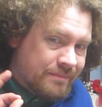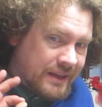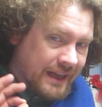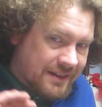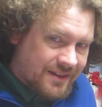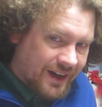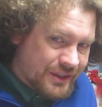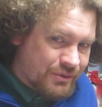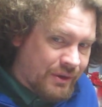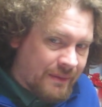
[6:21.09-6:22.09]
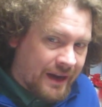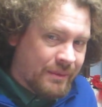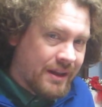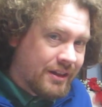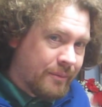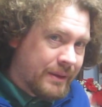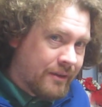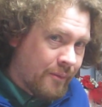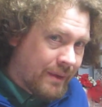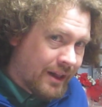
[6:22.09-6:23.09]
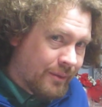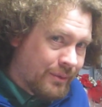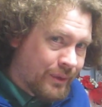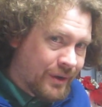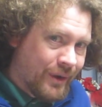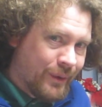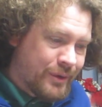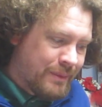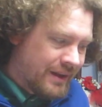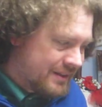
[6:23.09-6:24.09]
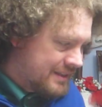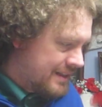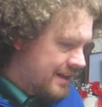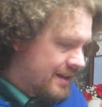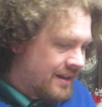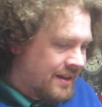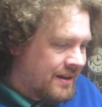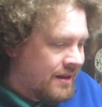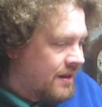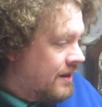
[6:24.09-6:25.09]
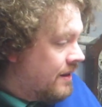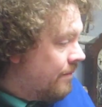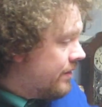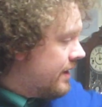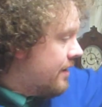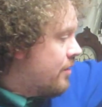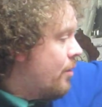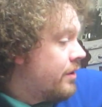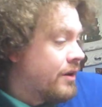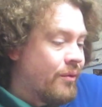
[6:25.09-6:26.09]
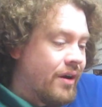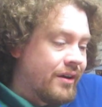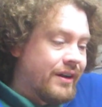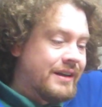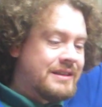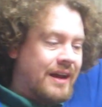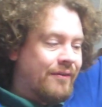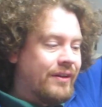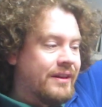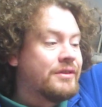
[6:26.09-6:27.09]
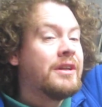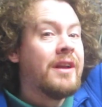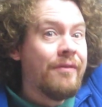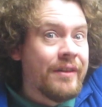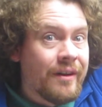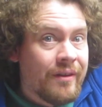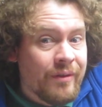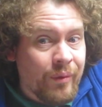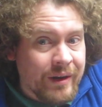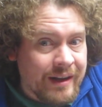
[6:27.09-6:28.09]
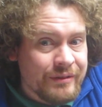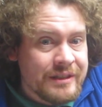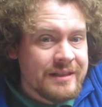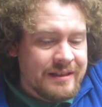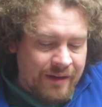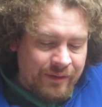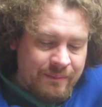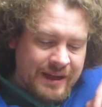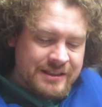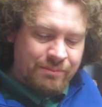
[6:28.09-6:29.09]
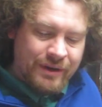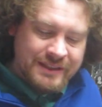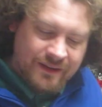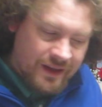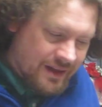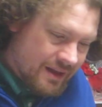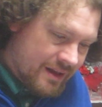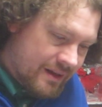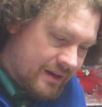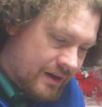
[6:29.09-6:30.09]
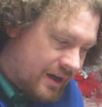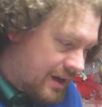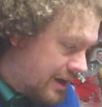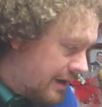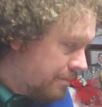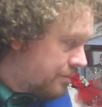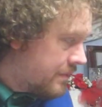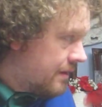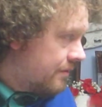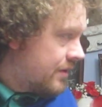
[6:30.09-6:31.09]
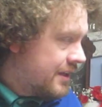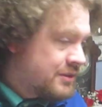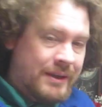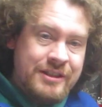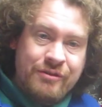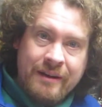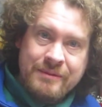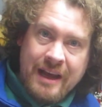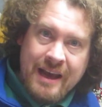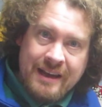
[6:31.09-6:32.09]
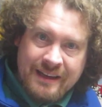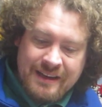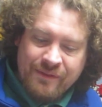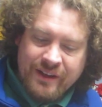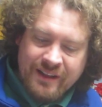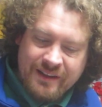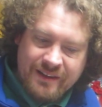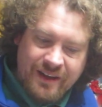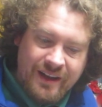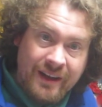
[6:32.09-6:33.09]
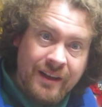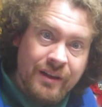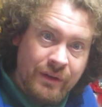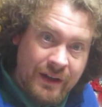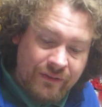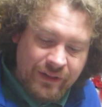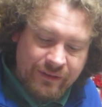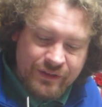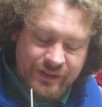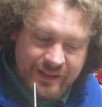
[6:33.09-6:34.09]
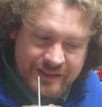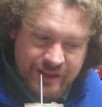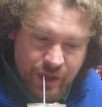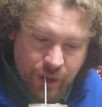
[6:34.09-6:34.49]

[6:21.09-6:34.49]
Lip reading: It does remind me a little bit of a Malibu and Coke because the coconut water is definitely, there's enough in there. 1 ounce definitely makes it present. The allspice drams adding definitely a little unique flavor to this.